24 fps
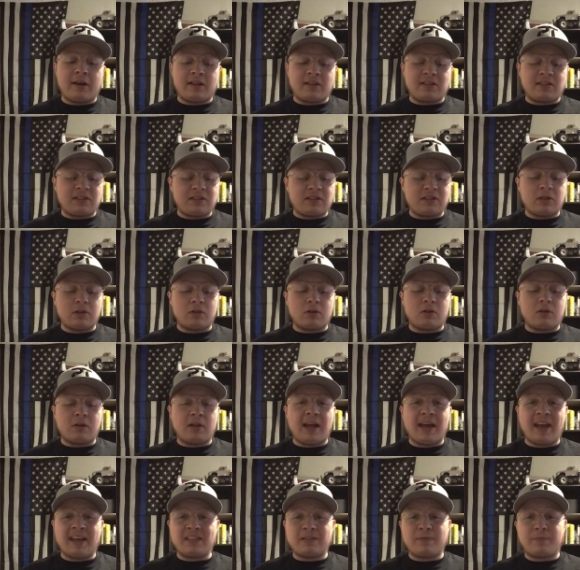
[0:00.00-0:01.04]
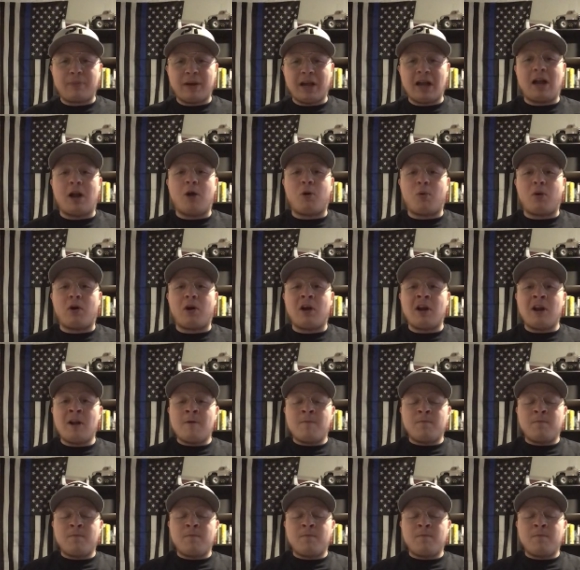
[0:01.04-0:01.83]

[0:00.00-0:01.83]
It still has power.